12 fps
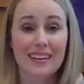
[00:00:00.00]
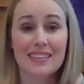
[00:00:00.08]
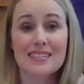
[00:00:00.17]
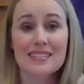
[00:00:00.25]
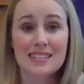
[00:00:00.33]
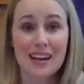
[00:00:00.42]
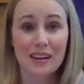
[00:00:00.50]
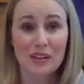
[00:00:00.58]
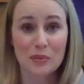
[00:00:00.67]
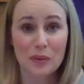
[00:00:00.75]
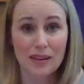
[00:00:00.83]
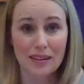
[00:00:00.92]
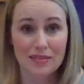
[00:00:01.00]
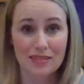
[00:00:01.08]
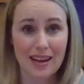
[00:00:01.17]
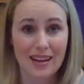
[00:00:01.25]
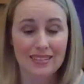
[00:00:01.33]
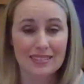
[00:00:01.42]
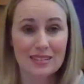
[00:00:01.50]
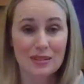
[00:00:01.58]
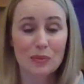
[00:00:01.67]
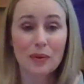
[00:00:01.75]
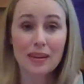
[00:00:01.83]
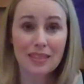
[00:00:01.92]
in the second week of Lent,
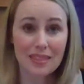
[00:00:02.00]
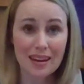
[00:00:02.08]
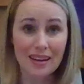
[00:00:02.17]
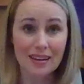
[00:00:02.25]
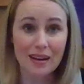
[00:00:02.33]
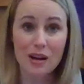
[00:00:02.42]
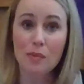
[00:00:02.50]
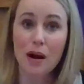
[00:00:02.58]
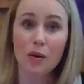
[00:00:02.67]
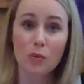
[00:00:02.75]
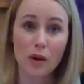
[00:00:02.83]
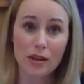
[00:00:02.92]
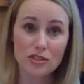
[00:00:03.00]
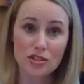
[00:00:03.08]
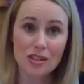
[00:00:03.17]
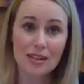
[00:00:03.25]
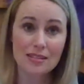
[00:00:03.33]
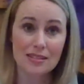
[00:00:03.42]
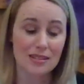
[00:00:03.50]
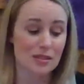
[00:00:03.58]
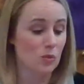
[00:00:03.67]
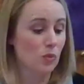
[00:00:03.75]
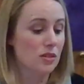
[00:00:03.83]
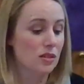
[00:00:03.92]
we think about what
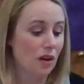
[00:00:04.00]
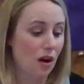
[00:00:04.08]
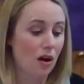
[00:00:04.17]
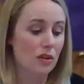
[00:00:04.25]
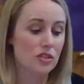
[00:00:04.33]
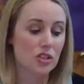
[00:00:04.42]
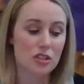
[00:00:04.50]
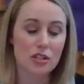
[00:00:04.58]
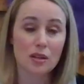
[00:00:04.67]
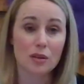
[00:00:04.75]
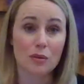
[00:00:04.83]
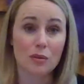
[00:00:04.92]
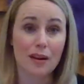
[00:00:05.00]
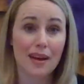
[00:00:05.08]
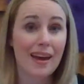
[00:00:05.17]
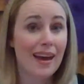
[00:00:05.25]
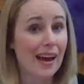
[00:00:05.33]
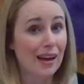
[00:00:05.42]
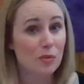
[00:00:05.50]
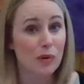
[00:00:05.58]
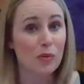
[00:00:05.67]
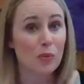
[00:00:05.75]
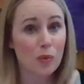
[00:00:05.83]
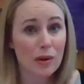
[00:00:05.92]
Jesus was called to do and
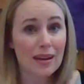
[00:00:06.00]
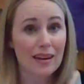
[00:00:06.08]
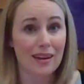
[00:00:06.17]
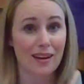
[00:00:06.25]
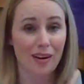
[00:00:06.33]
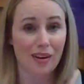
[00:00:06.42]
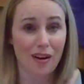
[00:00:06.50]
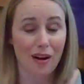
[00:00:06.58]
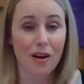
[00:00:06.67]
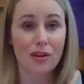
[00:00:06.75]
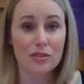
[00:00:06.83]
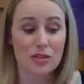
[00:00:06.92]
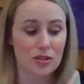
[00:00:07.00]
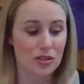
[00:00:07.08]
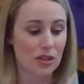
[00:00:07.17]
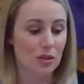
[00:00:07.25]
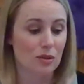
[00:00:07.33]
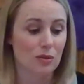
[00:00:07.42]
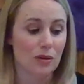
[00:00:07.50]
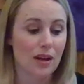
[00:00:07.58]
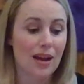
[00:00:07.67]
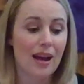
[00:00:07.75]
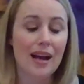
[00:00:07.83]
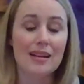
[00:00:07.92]
what we are called to do
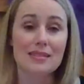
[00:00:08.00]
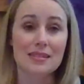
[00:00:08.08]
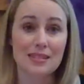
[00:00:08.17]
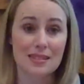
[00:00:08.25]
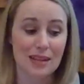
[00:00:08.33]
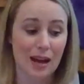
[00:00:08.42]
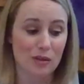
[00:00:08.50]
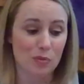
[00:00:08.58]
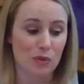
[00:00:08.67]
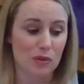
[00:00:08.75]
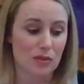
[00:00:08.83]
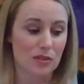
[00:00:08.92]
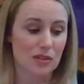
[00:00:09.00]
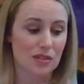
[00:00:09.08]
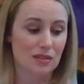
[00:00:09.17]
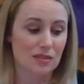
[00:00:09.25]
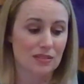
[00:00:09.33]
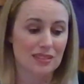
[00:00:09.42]
as disciples.